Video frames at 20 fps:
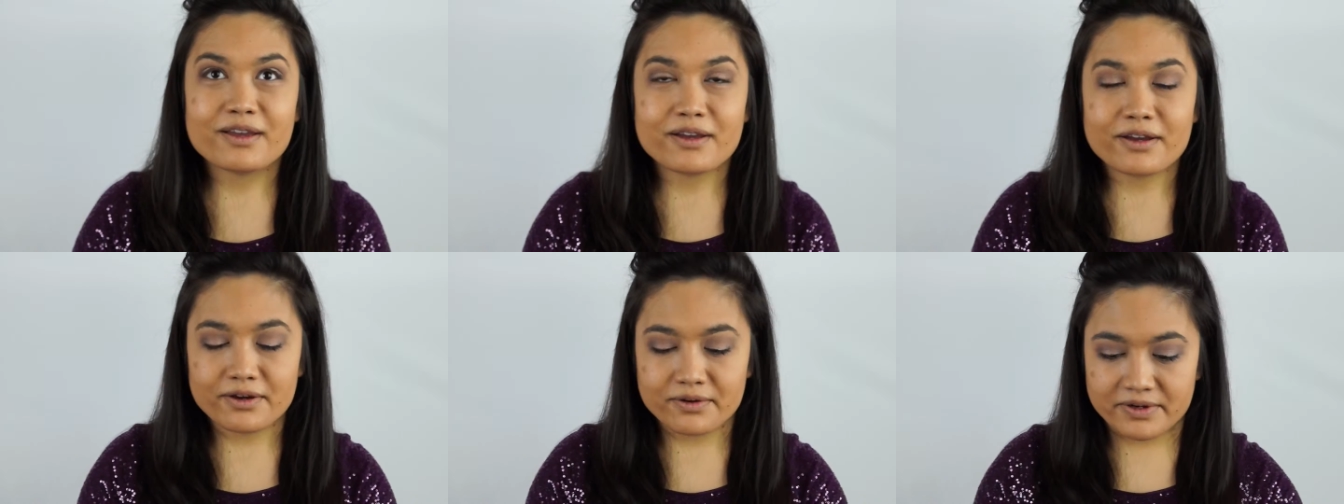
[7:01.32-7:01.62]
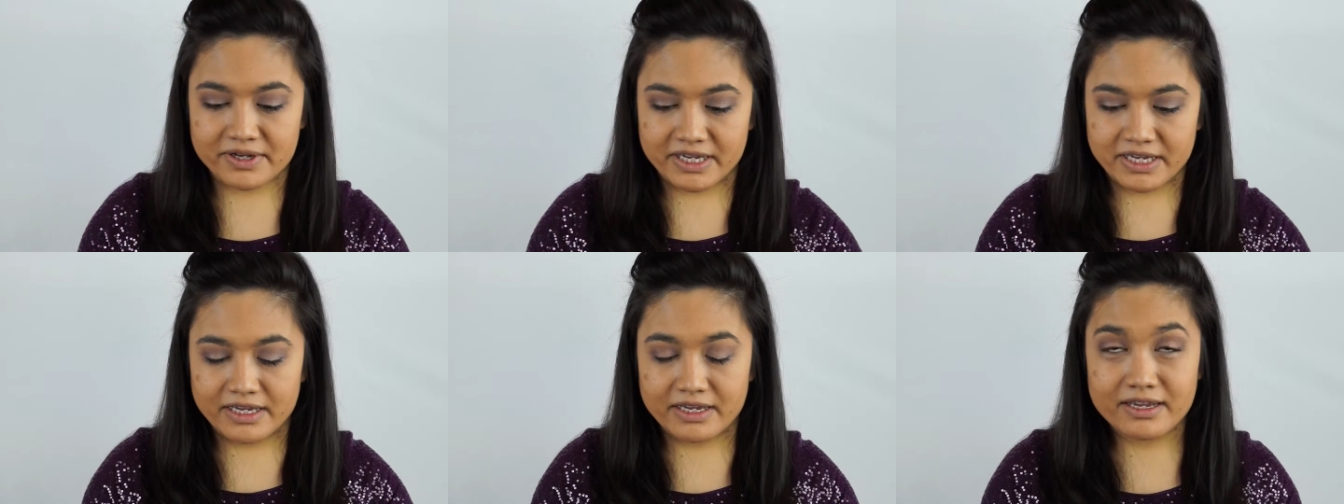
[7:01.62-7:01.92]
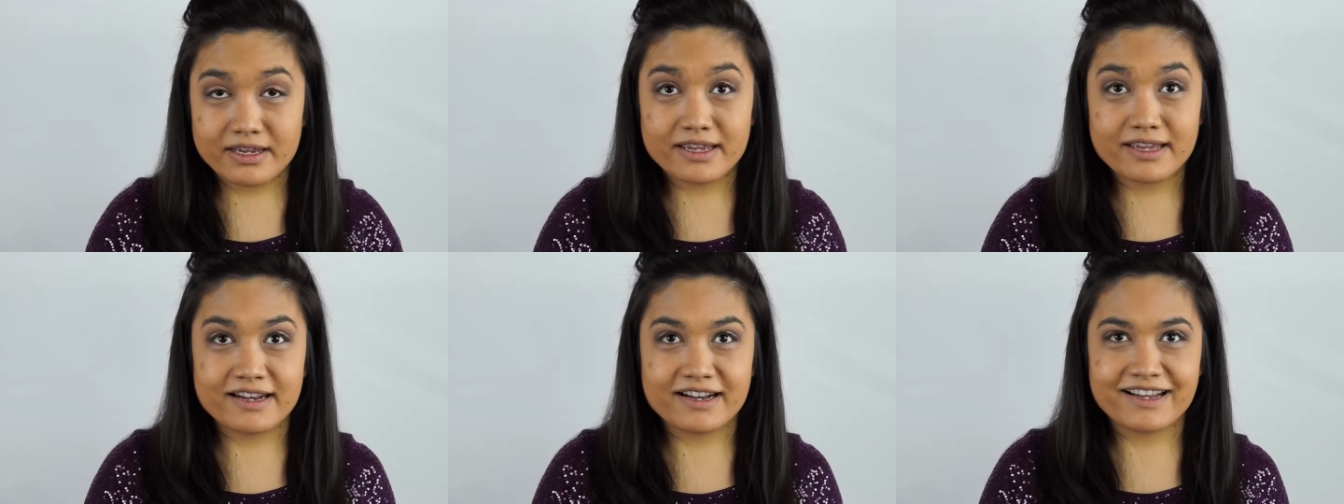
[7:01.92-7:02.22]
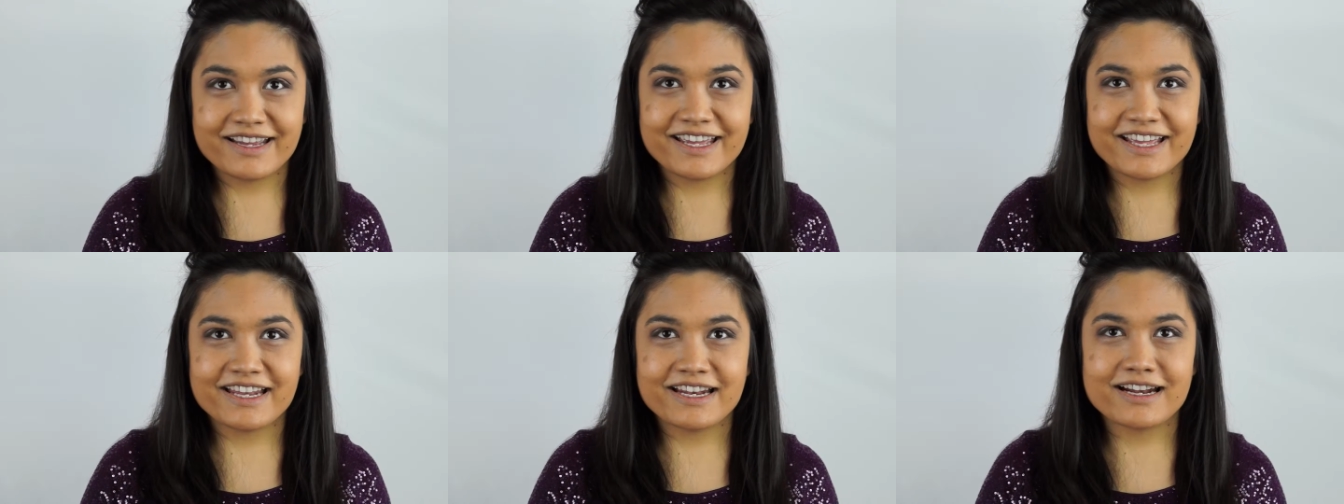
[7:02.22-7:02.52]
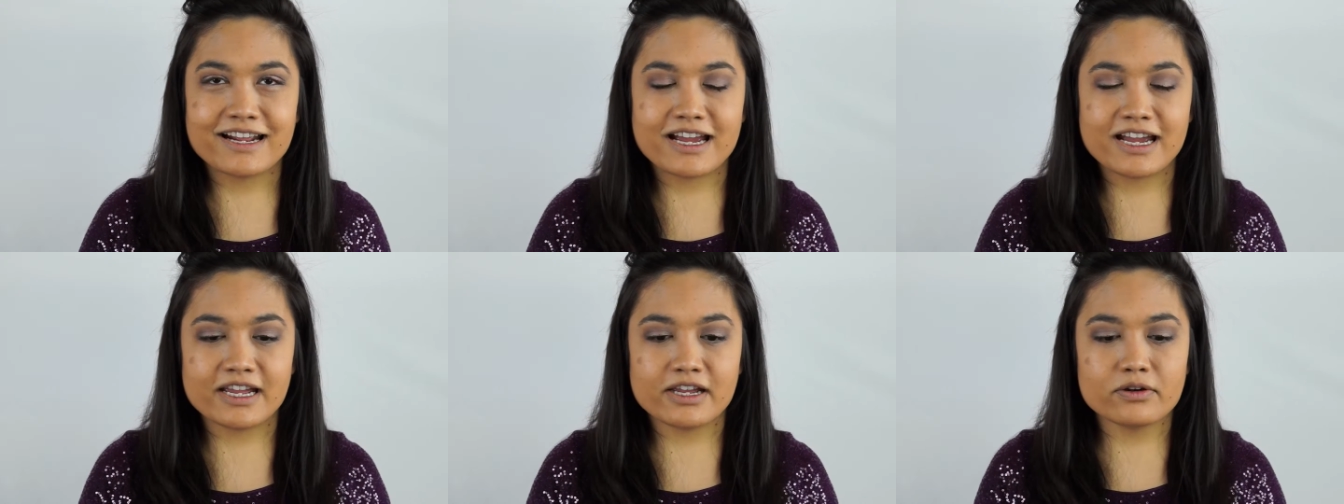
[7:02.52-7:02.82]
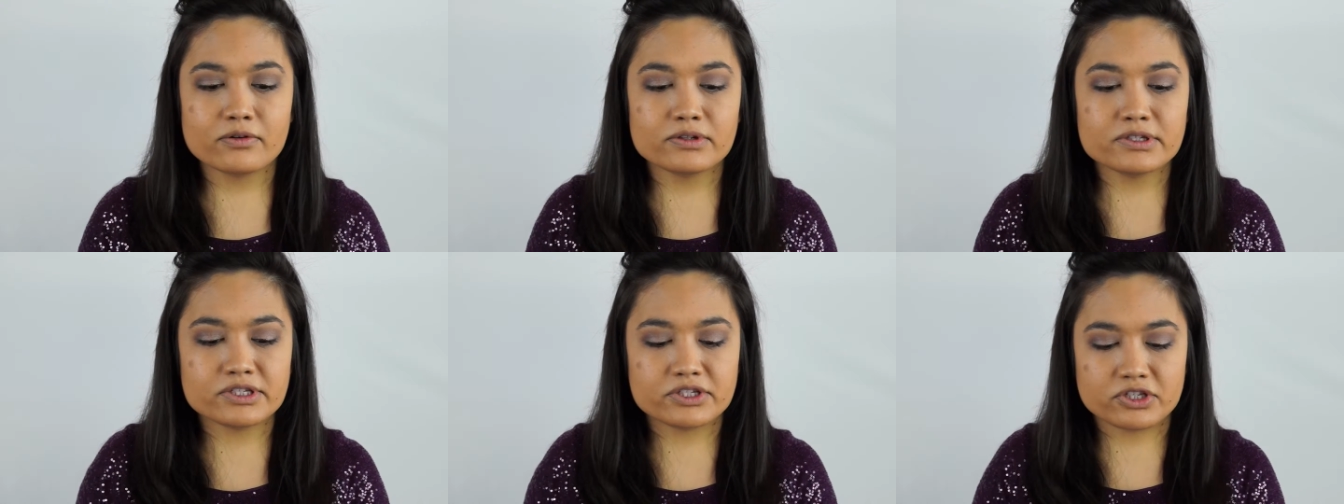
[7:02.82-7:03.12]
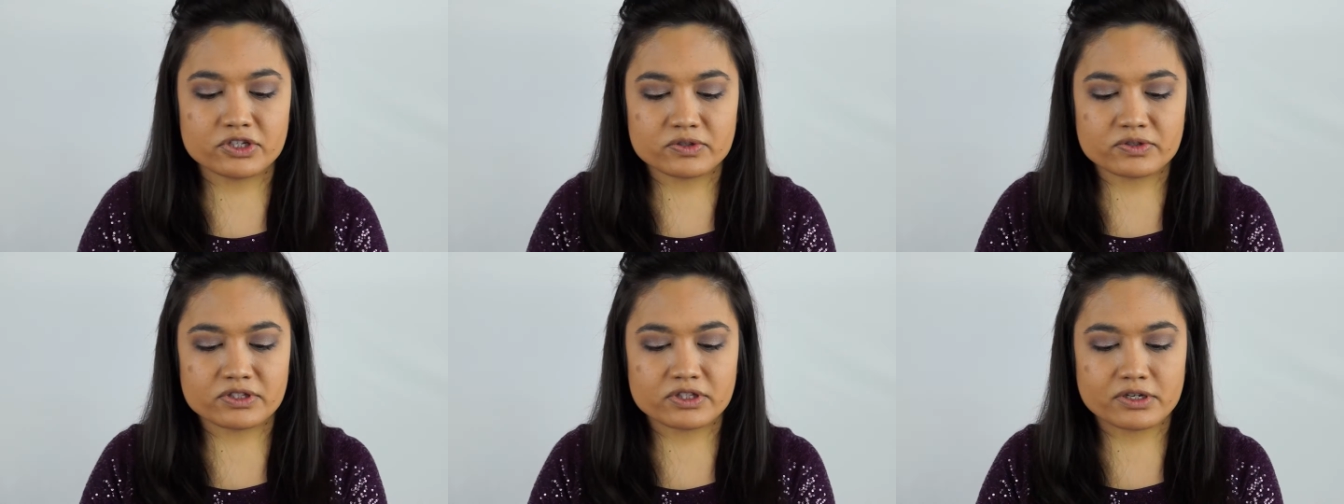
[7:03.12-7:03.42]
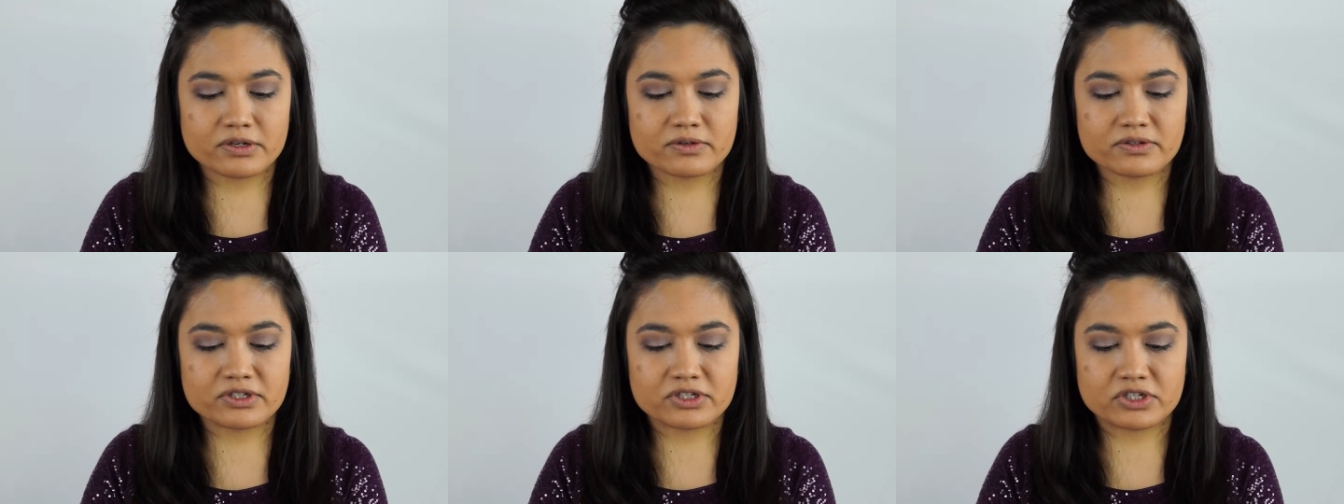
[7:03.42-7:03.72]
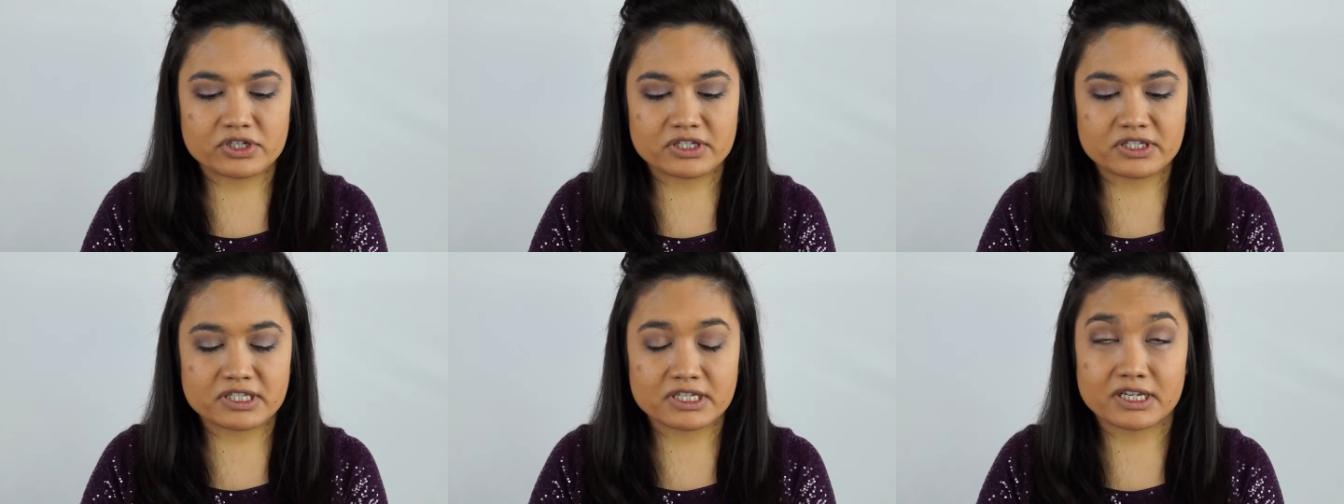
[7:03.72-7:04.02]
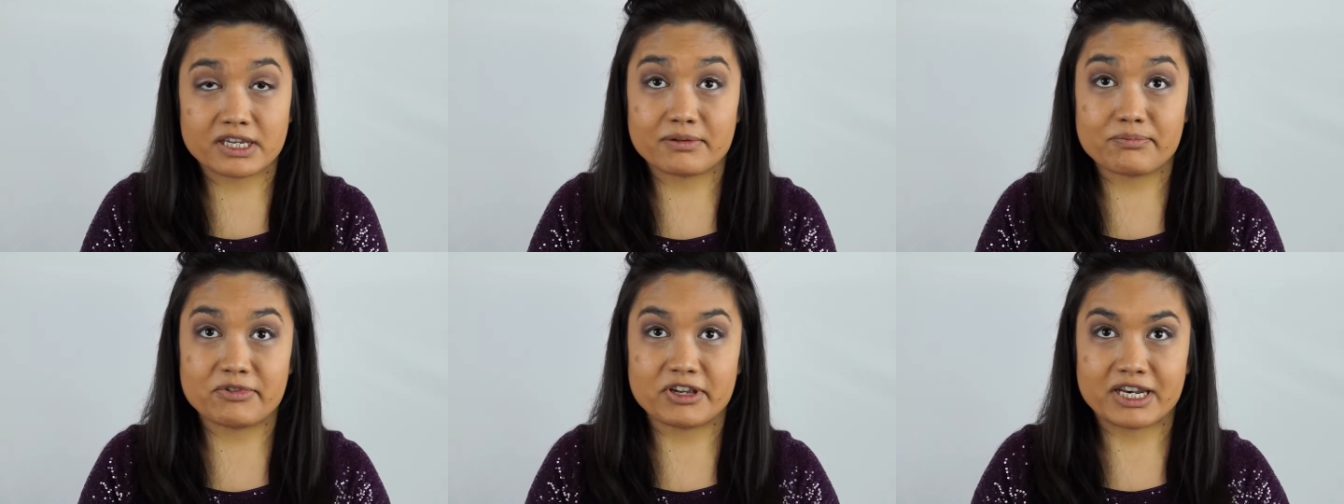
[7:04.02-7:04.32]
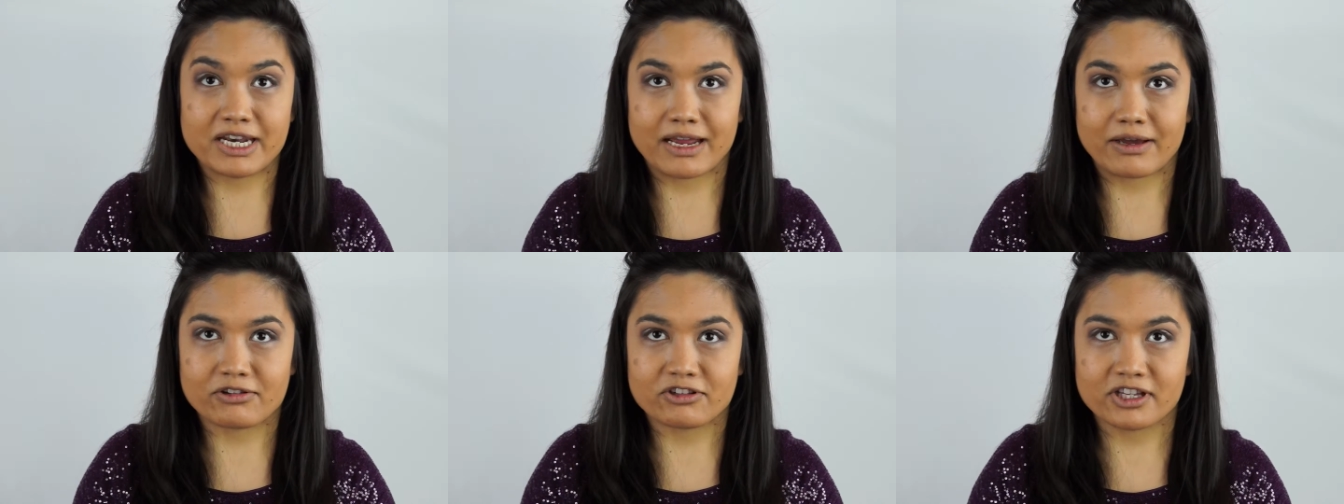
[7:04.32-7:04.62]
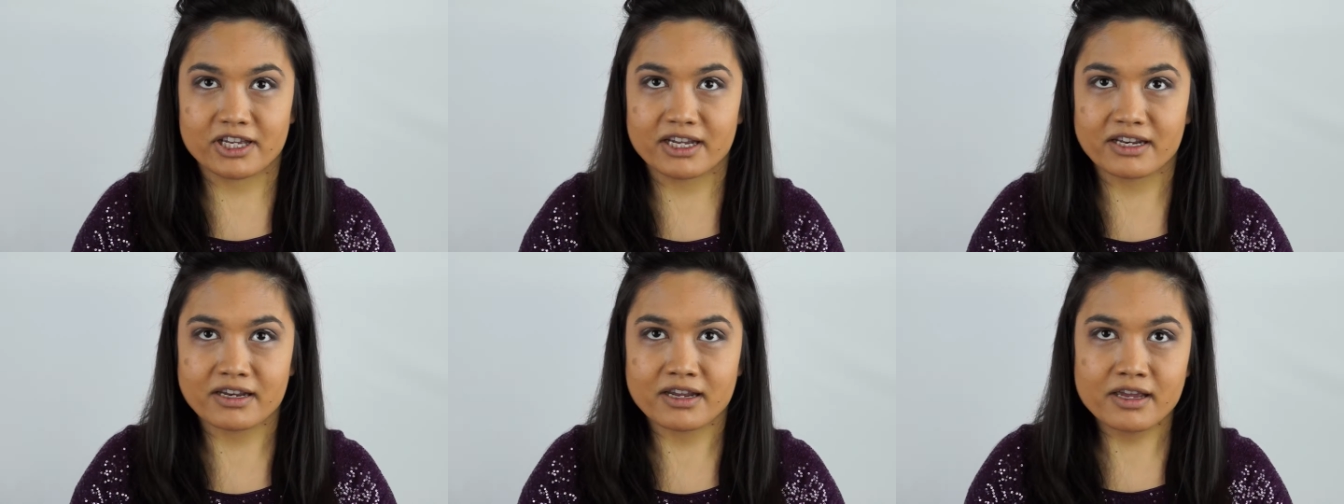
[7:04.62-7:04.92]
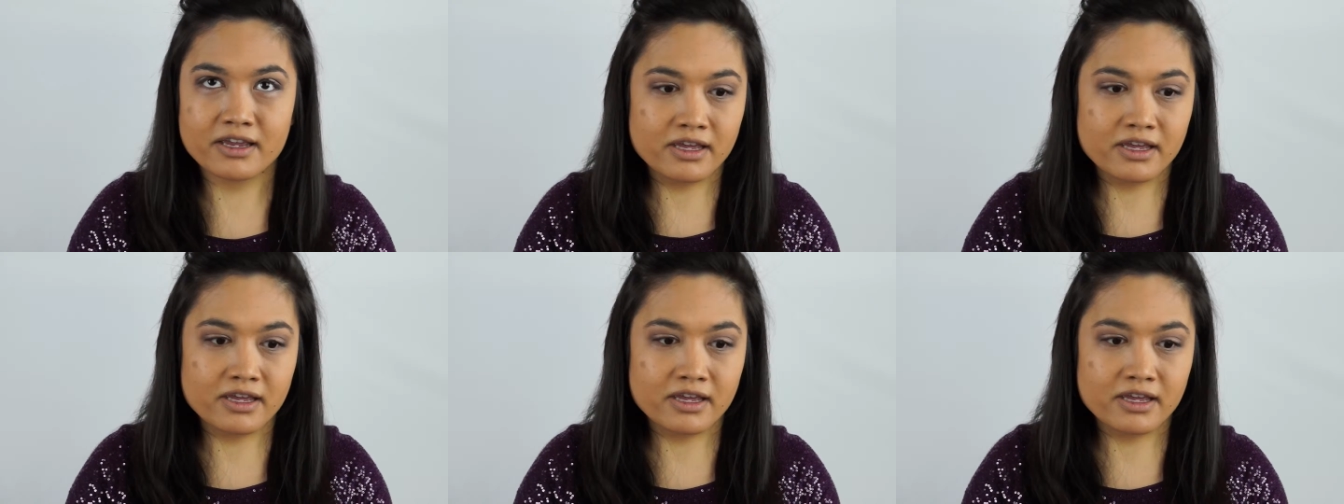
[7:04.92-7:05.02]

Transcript: Okay, and again, I always use those just to give me an outline.